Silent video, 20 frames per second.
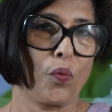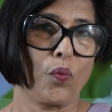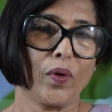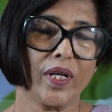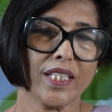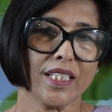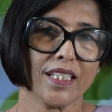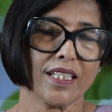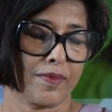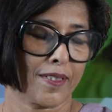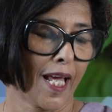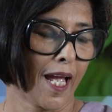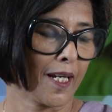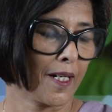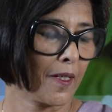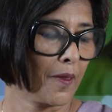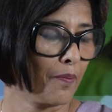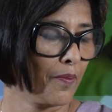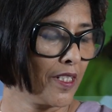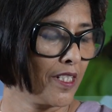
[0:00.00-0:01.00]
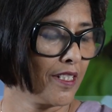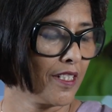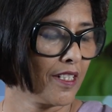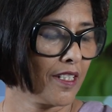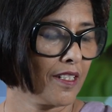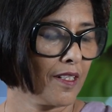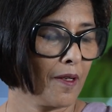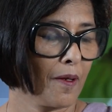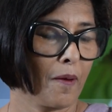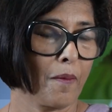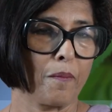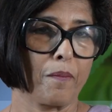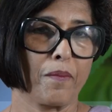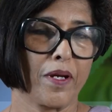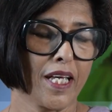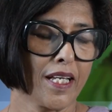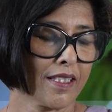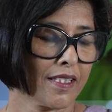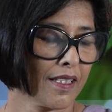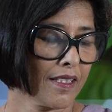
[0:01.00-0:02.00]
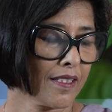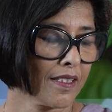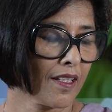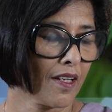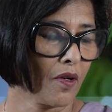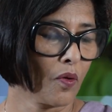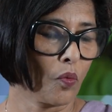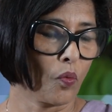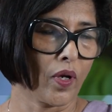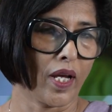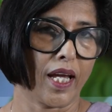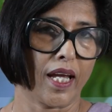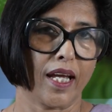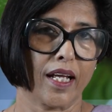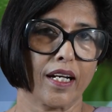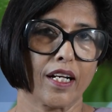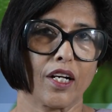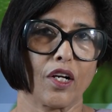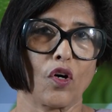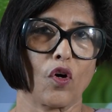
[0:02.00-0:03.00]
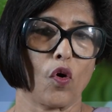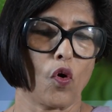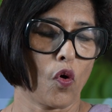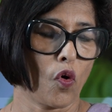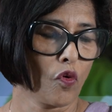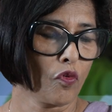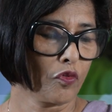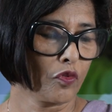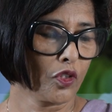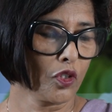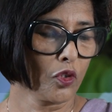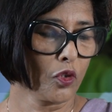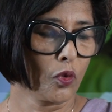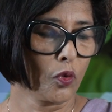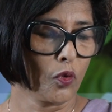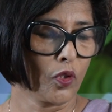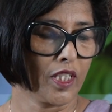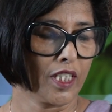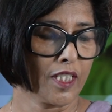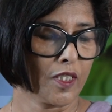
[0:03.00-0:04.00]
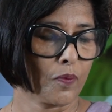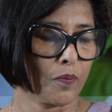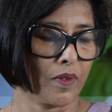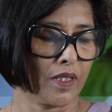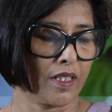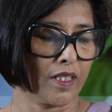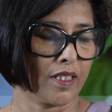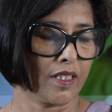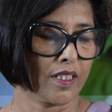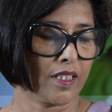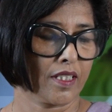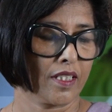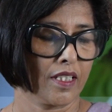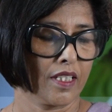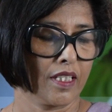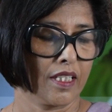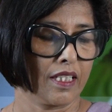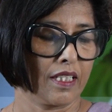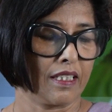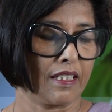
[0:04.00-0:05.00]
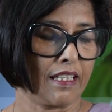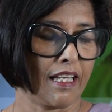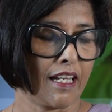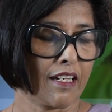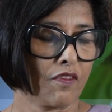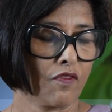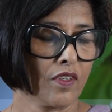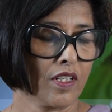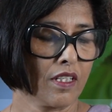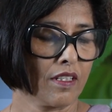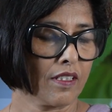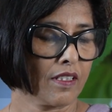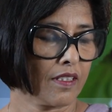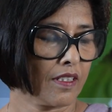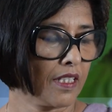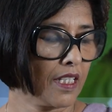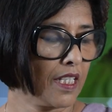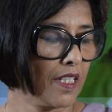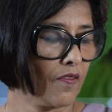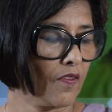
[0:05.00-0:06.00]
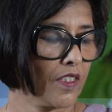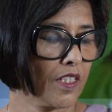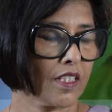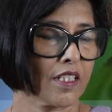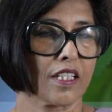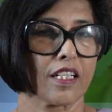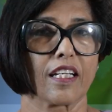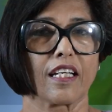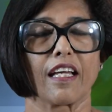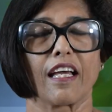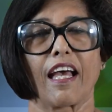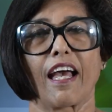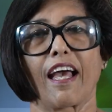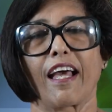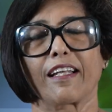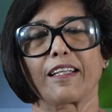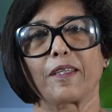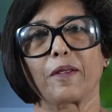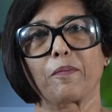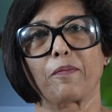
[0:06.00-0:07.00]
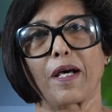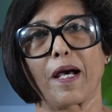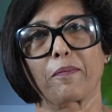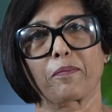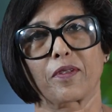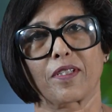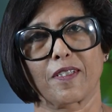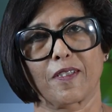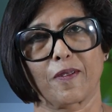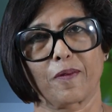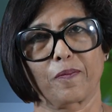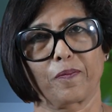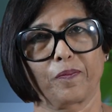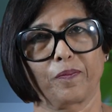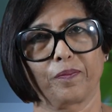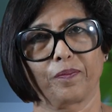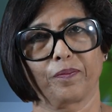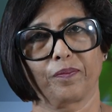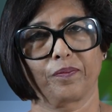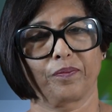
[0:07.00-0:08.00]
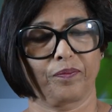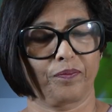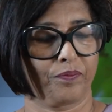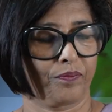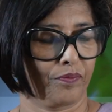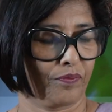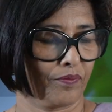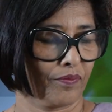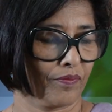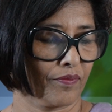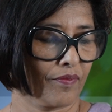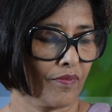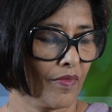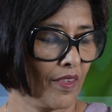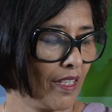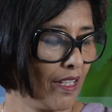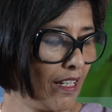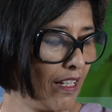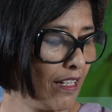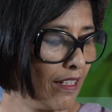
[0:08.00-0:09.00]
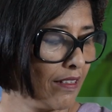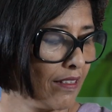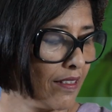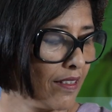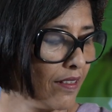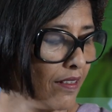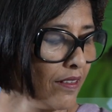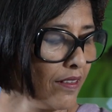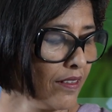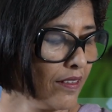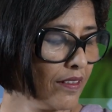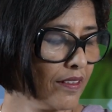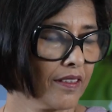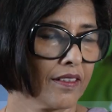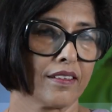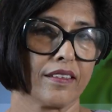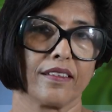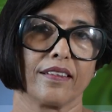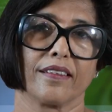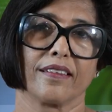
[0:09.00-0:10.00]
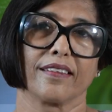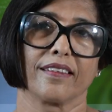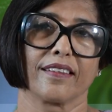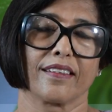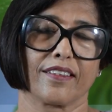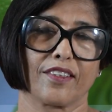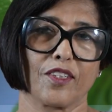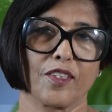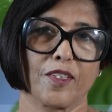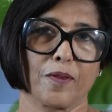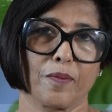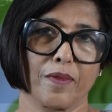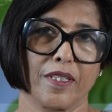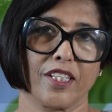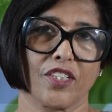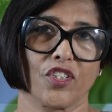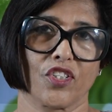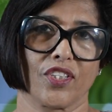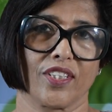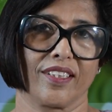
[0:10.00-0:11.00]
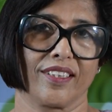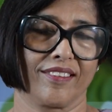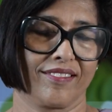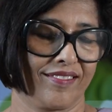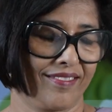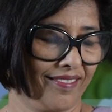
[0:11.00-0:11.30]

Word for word: Which sacrament makes us aware of the Holy Spirit that we received at the baptism? Answer: Chrismation.